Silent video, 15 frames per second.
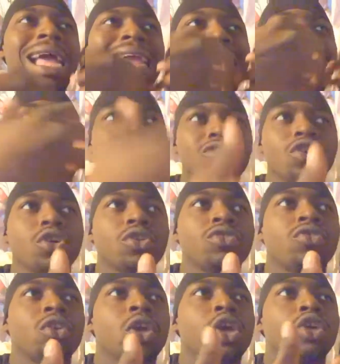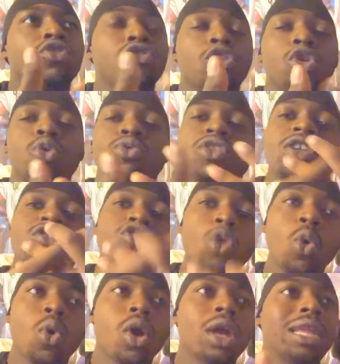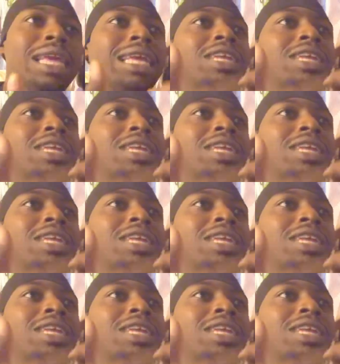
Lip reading: answers to the sword and